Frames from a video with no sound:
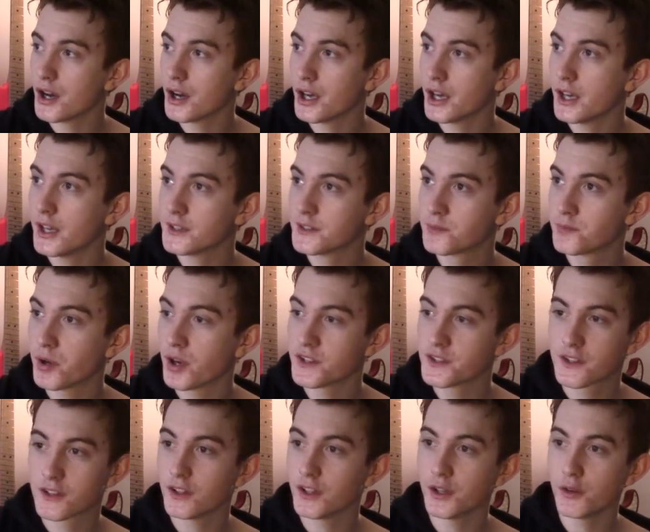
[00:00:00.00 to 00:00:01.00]
It's
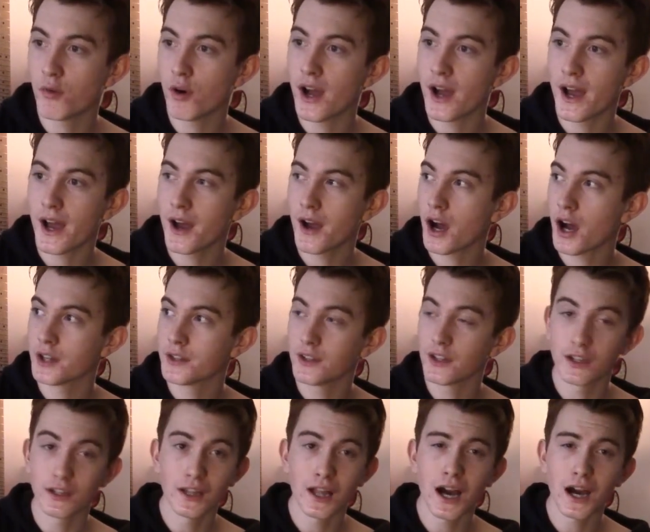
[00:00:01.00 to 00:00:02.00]
basically where I did
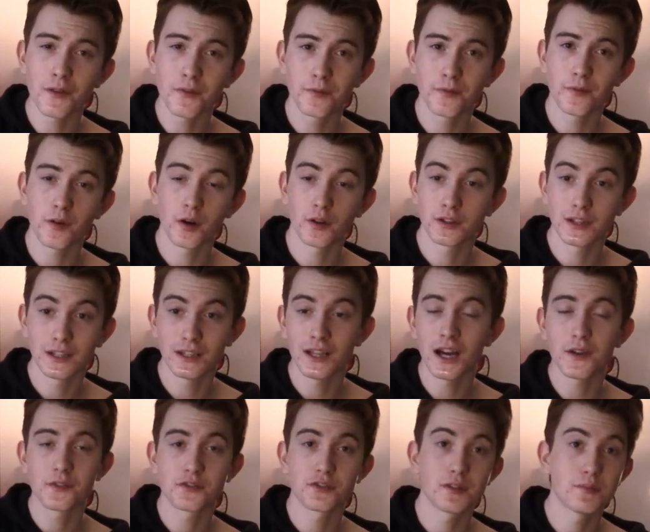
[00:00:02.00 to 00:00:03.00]
a live
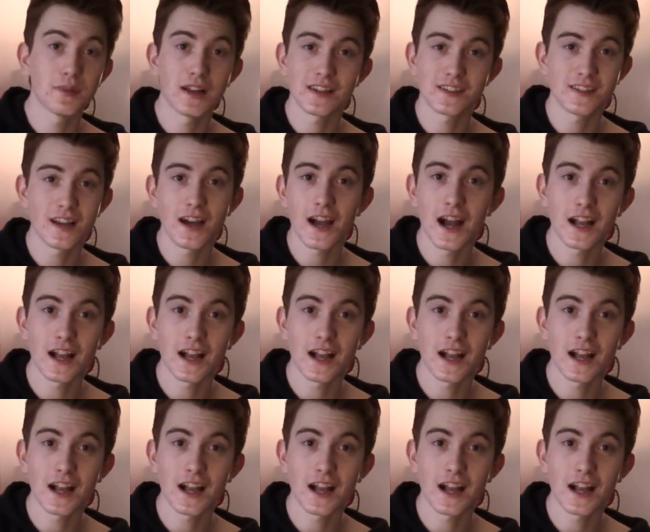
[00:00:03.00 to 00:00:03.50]
stream last night.